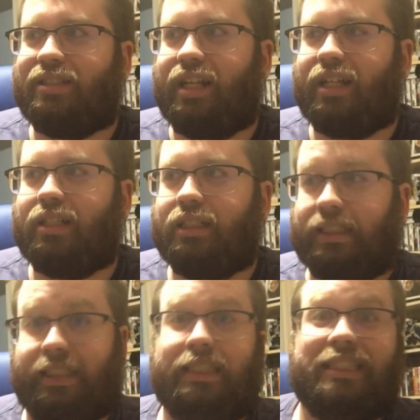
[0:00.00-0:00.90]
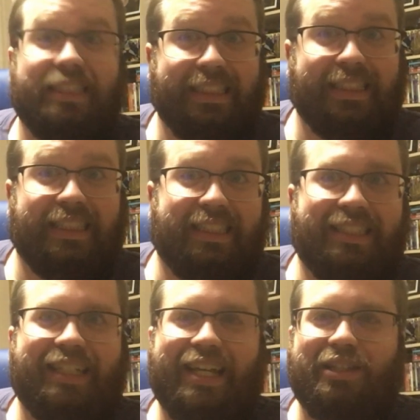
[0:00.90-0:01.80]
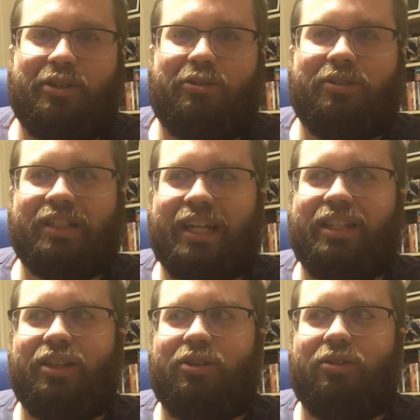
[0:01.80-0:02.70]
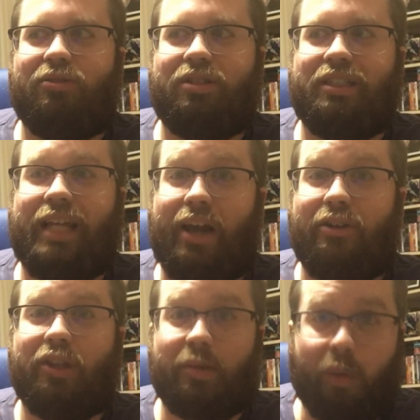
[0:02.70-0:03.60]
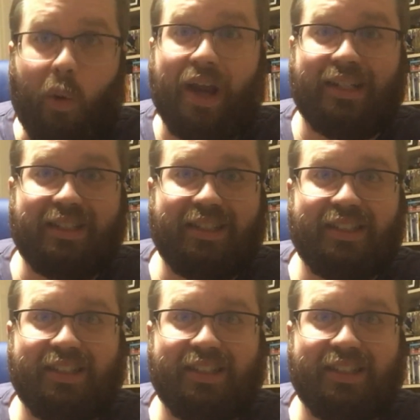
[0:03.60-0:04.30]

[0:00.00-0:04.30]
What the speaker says: I'm like, getting a little down to the point.